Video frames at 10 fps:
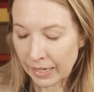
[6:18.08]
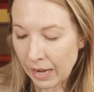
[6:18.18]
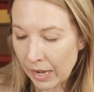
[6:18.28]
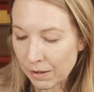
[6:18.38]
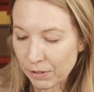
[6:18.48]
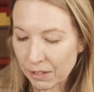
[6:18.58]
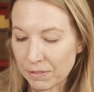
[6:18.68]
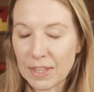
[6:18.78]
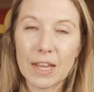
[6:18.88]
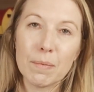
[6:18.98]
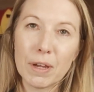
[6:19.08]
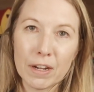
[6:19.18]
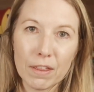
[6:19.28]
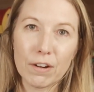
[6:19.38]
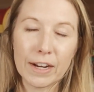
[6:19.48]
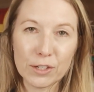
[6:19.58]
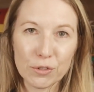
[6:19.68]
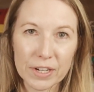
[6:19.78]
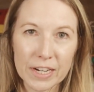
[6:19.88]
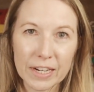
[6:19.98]
It kind of gives them another
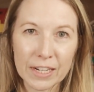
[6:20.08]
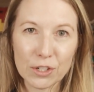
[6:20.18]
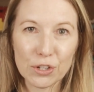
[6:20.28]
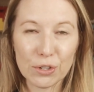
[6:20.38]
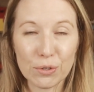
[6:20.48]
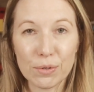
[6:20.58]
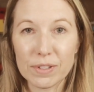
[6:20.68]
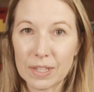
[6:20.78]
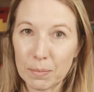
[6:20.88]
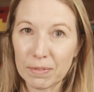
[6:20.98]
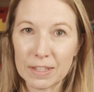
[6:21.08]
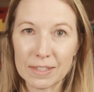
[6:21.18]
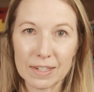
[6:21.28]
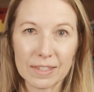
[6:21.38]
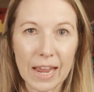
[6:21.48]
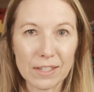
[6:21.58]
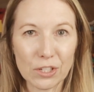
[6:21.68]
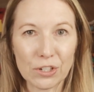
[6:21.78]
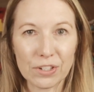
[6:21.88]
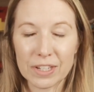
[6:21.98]
entry into some of these
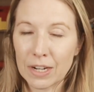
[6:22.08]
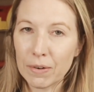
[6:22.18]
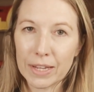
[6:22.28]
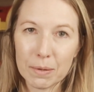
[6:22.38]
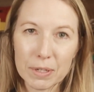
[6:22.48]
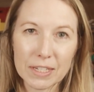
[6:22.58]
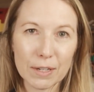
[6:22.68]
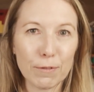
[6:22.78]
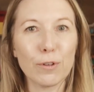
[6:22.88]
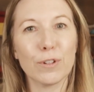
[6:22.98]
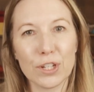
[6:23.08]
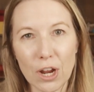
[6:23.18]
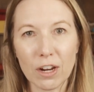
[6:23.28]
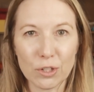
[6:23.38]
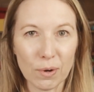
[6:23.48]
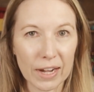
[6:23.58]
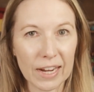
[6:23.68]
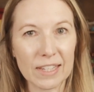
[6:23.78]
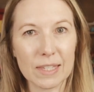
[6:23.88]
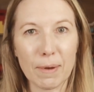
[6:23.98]
disasters. You know, it can be difficult to talk to our
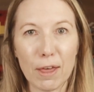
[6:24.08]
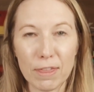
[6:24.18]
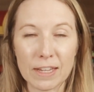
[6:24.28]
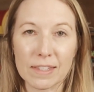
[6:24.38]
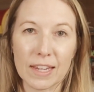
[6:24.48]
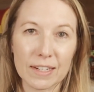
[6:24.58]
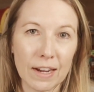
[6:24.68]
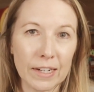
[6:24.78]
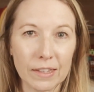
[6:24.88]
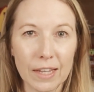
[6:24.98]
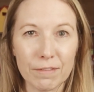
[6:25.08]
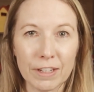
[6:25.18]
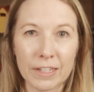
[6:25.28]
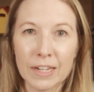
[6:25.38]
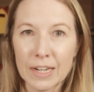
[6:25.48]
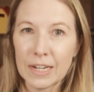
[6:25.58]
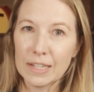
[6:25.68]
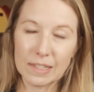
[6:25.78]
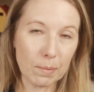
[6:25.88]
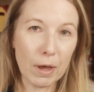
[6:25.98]
kids about things like 9 11,
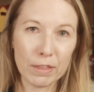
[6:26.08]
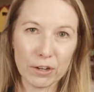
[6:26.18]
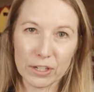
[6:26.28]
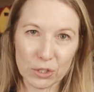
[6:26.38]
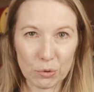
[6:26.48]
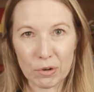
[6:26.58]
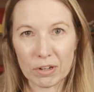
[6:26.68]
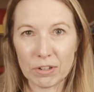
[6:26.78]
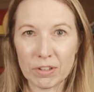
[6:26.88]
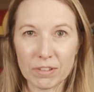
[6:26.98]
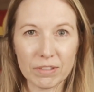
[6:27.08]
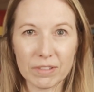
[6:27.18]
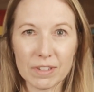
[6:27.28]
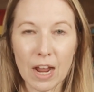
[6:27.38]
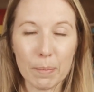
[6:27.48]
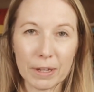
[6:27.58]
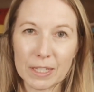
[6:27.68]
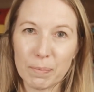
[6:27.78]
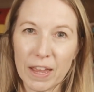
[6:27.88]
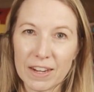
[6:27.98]
some other historical
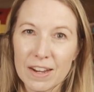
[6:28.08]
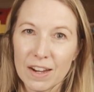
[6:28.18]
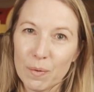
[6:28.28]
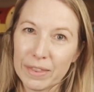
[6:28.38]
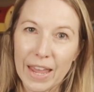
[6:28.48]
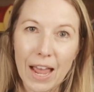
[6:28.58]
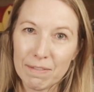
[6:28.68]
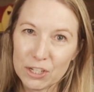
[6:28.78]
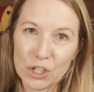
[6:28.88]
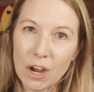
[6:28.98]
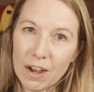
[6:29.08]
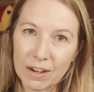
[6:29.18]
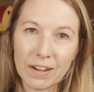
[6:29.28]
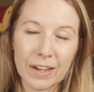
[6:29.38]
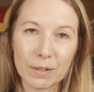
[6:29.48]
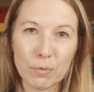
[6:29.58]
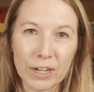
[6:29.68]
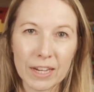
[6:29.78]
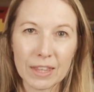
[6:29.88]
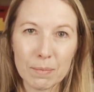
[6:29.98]
topics, but when they have a dog, kind of
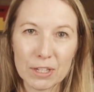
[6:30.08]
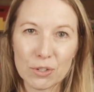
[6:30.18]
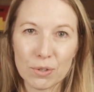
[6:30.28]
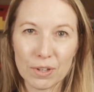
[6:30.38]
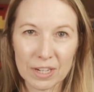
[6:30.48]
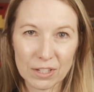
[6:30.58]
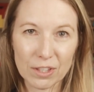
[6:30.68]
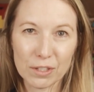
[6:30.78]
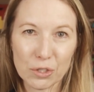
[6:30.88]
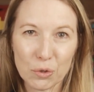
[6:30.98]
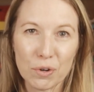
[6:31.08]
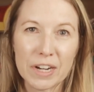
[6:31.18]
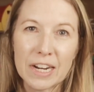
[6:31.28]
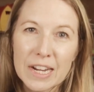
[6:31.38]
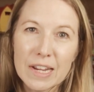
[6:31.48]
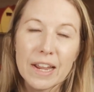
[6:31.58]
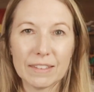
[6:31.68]
bringing them into, into the story